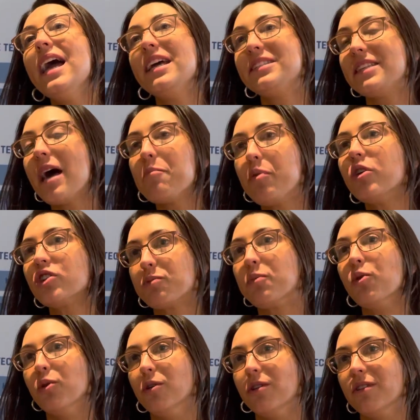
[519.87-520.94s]
It's that
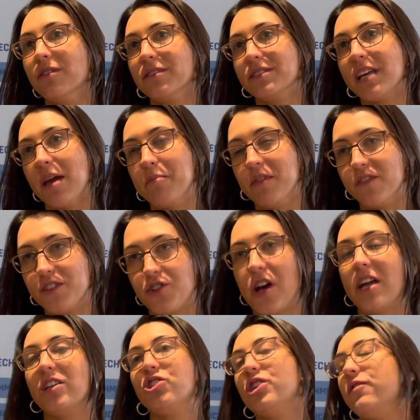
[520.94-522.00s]
push-pull type of
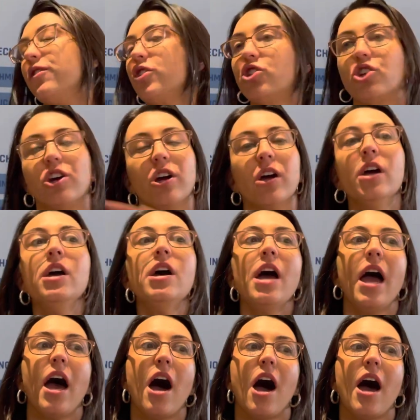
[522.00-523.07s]
strategy for sure,
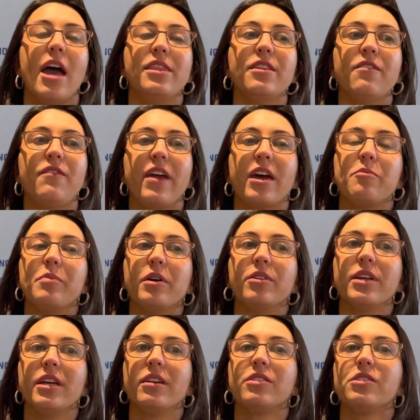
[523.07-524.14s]
and the fan
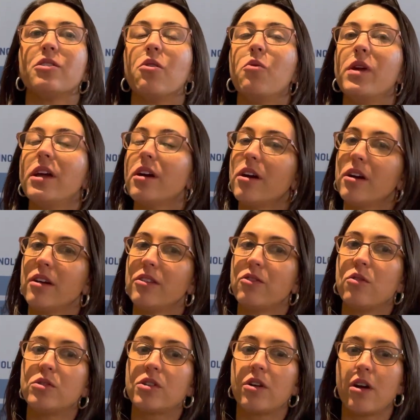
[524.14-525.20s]
building. So
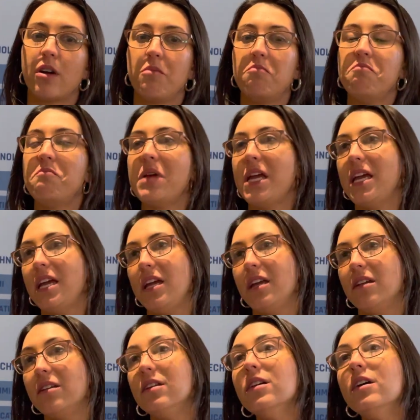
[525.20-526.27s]
those are our
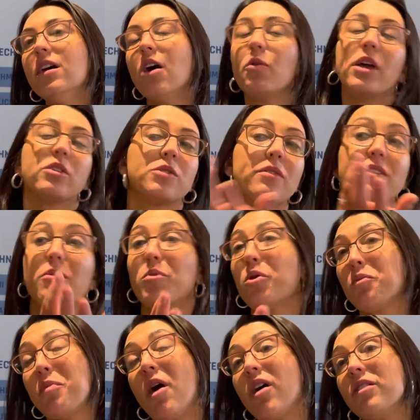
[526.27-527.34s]
main. We also have a number of
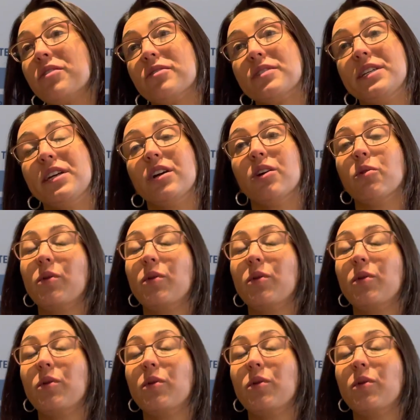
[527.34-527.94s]
partners here.